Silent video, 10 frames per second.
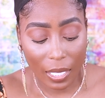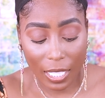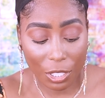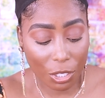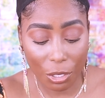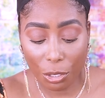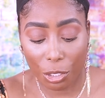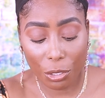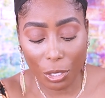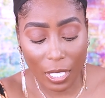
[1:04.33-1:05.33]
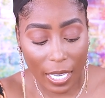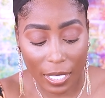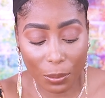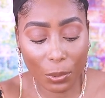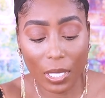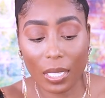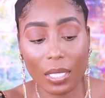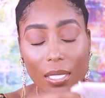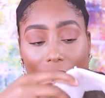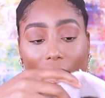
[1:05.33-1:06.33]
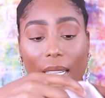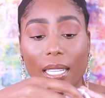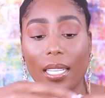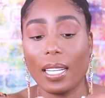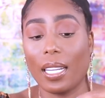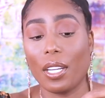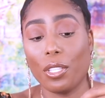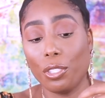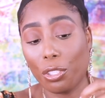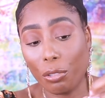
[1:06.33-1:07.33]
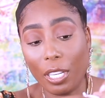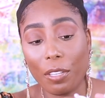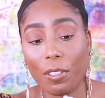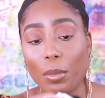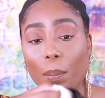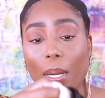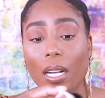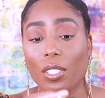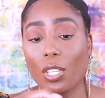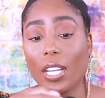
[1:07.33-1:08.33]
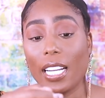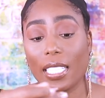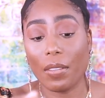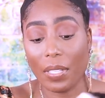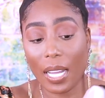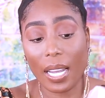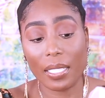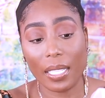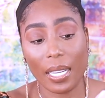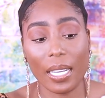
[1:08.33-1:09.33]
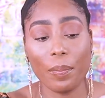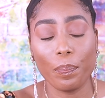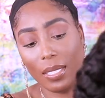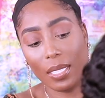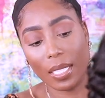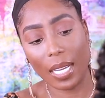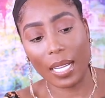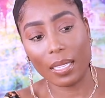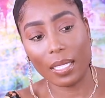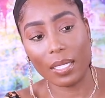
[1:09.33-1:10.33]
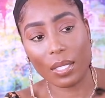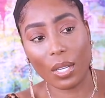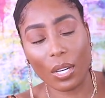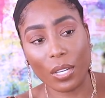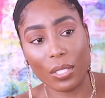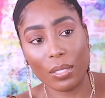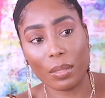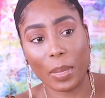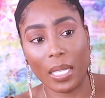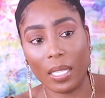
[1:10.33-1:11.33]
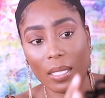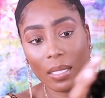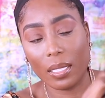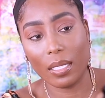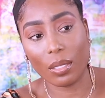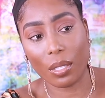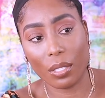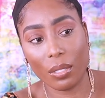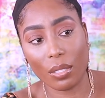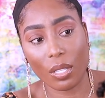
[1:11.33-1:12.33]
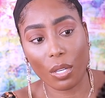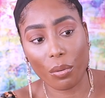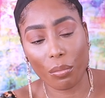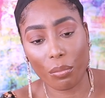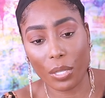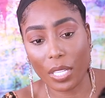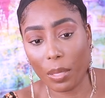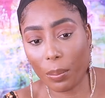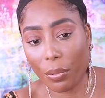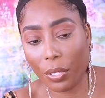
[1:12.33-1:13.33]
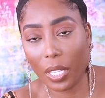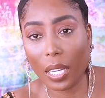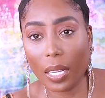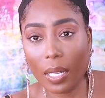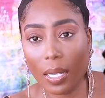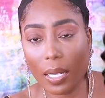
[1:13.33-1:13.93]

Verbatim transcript: I'm just gonna show you guys what it looks like straight out from the box so you guys have an idea. Look at these curls man. These curls are really pretty